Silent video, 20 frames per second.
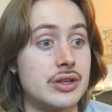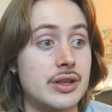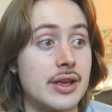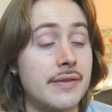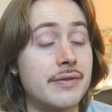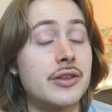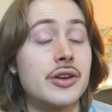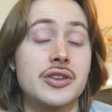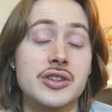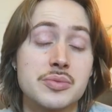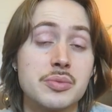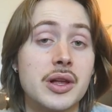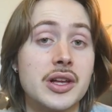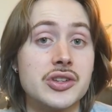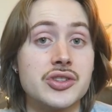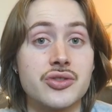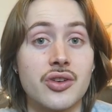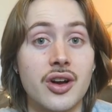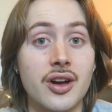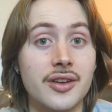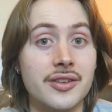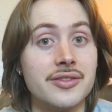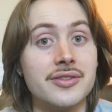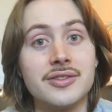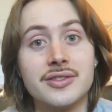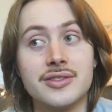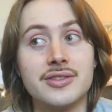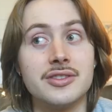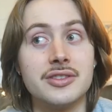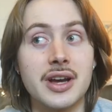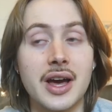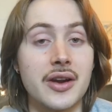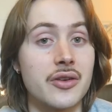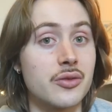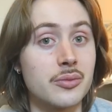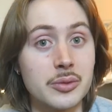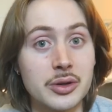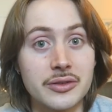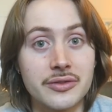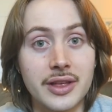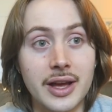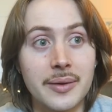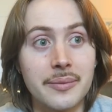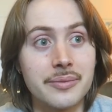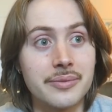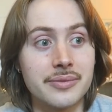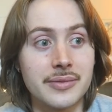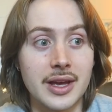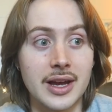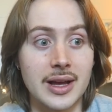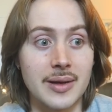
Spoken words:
if there is blood drawn, you gotta remove them.